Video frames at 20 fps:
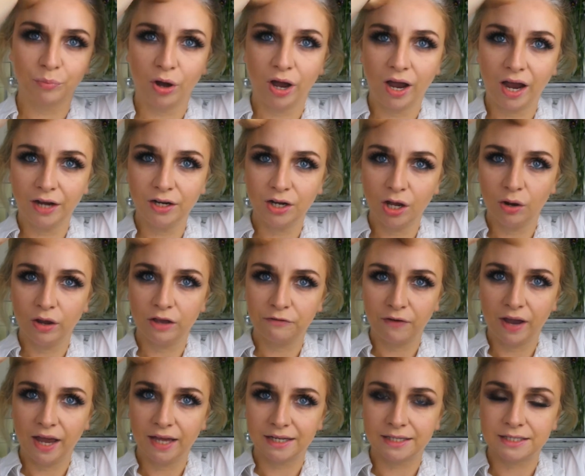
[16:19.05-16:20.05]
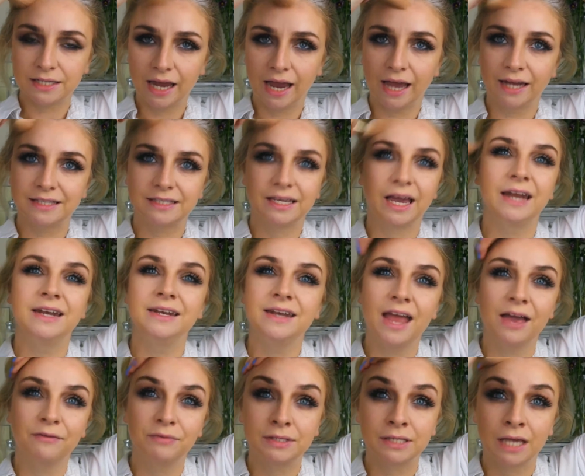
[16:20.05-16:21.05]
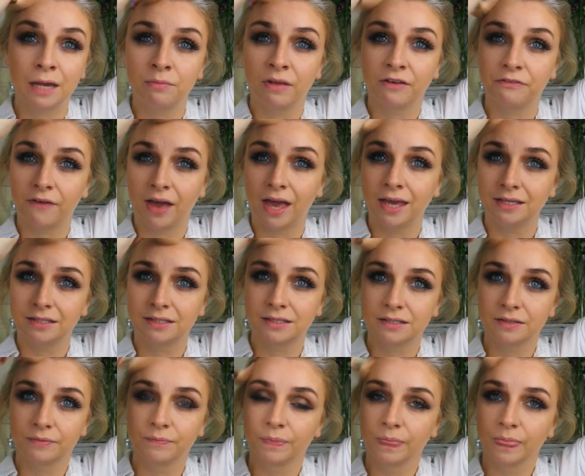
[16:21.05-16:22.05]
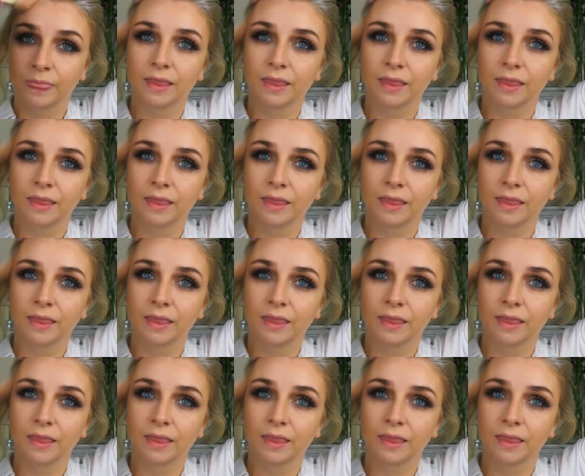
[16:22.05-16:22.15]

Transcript: But I know if I had a tan, see, I never tan my face.